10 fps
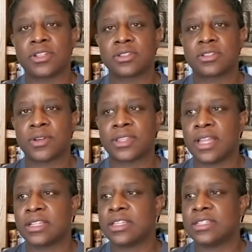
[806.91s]
So at the
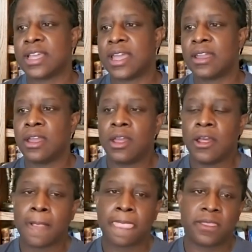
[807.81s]
end of the day,
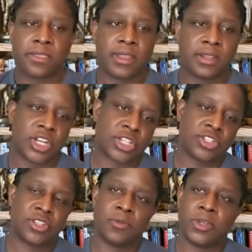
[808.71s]
the ejection
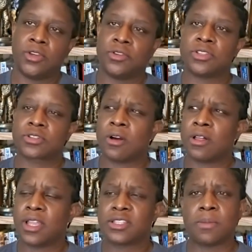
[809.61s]
seat we use is
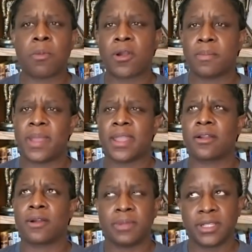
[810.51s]
called it's a Martin
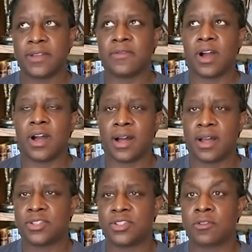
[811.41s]
Baker, I believe,
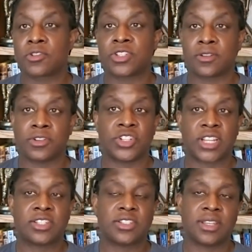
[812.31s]
uh, zero zero
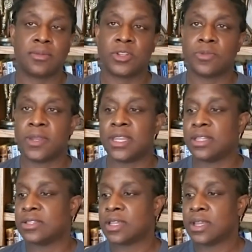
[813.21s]
ejection seat, which means